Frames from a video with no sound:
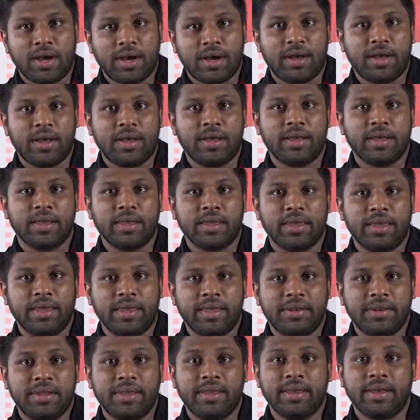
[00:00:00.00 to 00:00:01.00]
are
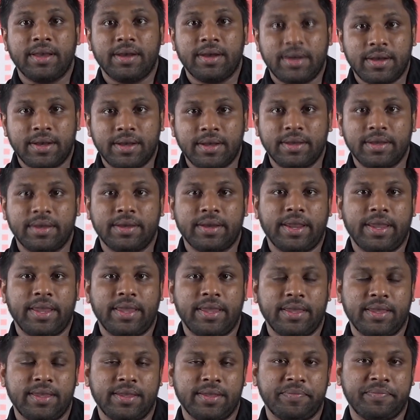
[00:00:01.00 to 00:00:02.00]
getting
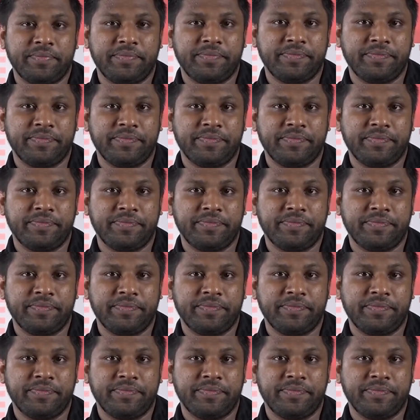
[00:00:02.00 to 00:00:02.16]
hungry.